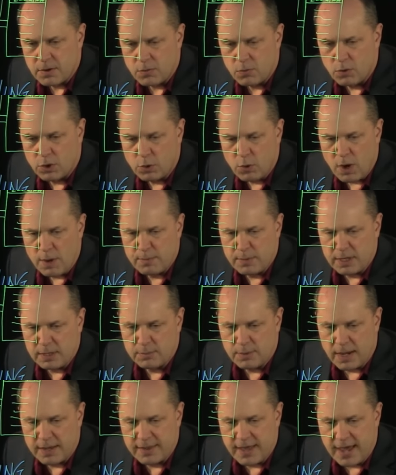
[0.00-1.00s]
What do I mean
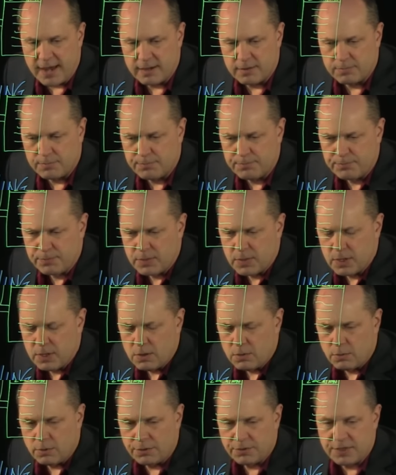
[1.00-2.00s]
by that?
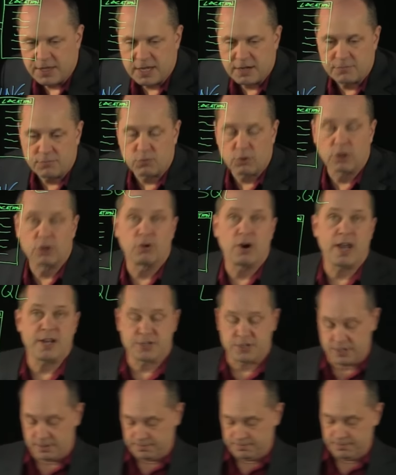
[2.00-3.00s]
Well, think of
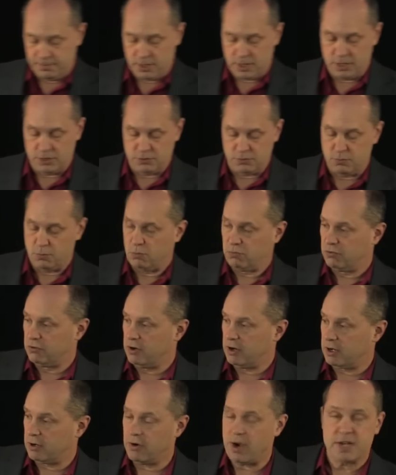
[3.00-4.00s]
regression, because
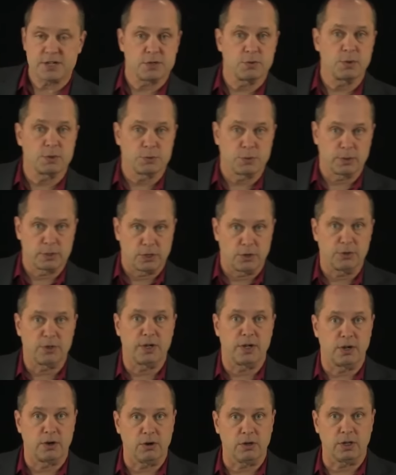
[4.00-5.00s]
regression, which we learned
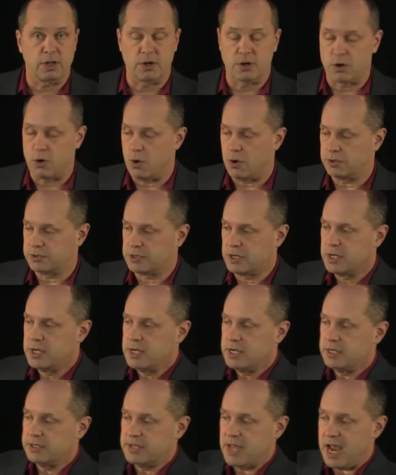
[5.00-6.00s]
in an earlier course,
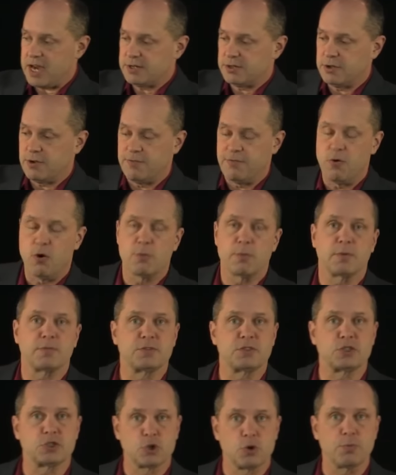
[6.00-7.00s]
is actually a form
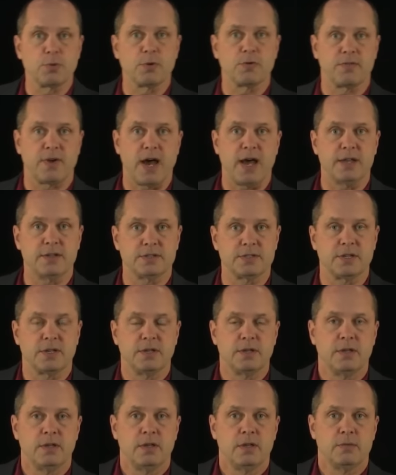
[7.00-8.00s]
of supervised
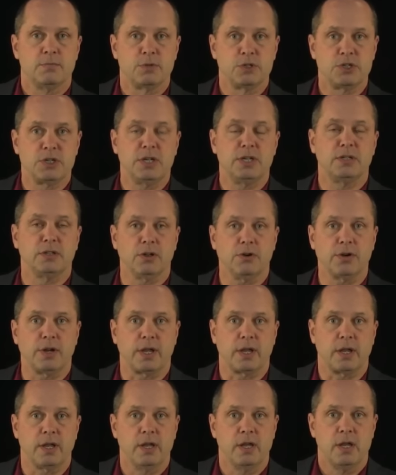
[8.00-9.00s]
machine
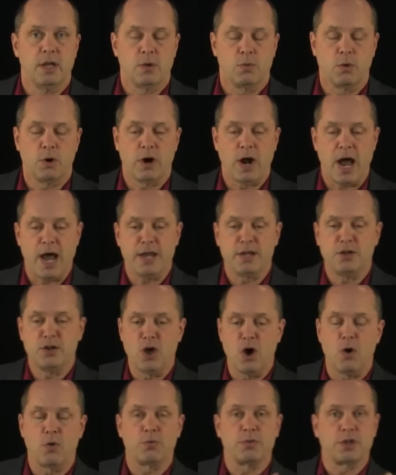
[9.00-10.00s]
learning, where I
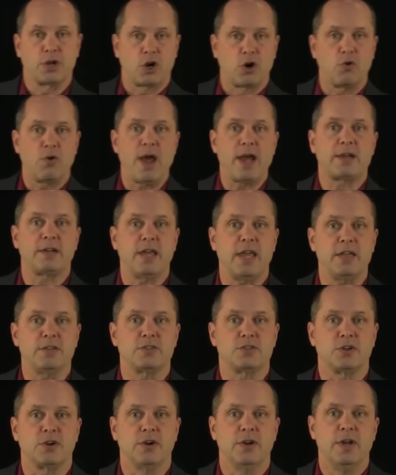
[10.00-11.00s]
know the correct
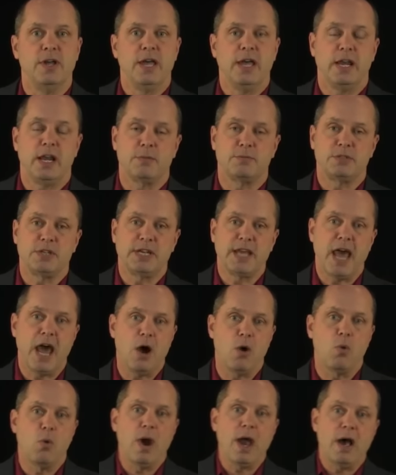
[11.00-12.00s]
answer, and I'm seeing
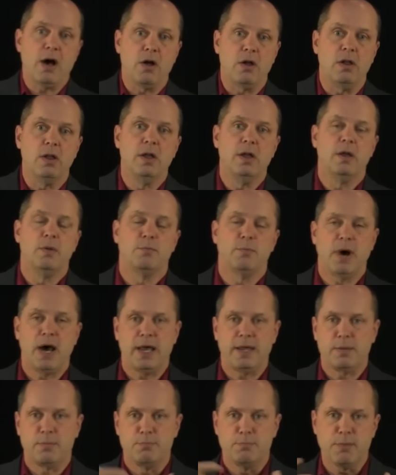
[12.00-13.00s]
how well
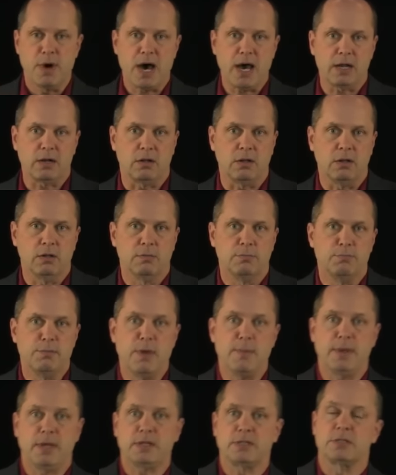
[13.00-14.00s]
my model
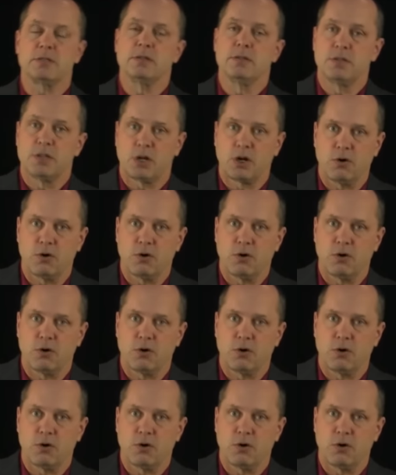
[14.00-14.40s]
mimics the